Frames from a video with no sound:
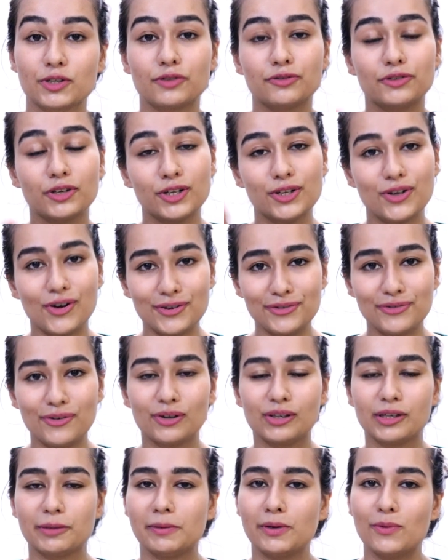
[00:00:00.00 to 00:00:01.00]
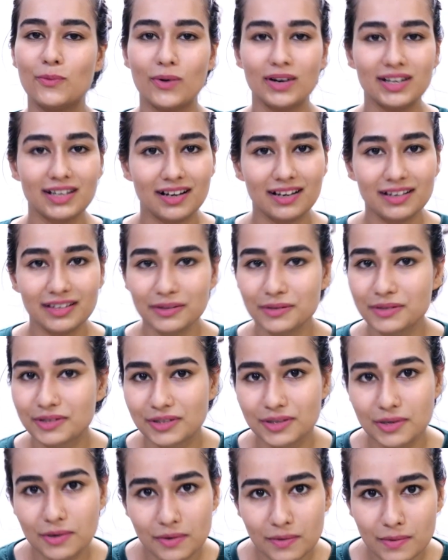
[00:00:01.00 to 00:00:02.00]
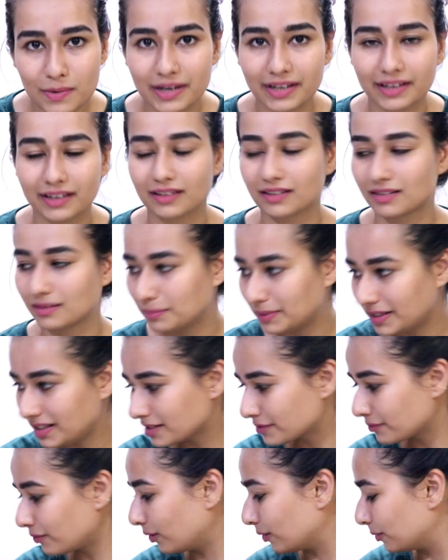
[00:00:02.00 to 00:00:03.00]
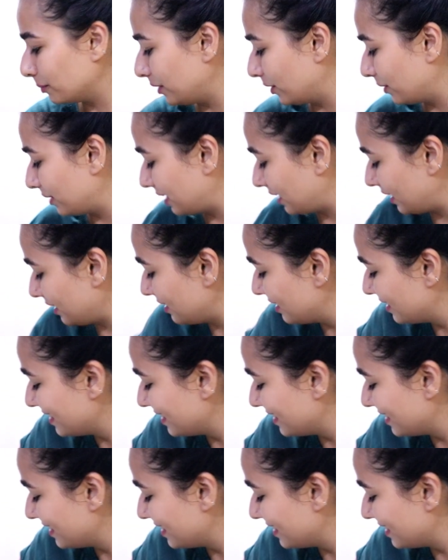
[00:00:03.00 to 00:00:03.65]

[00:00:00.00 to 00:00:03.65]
So if you're not following me, what are you doing? Please follow me, okay?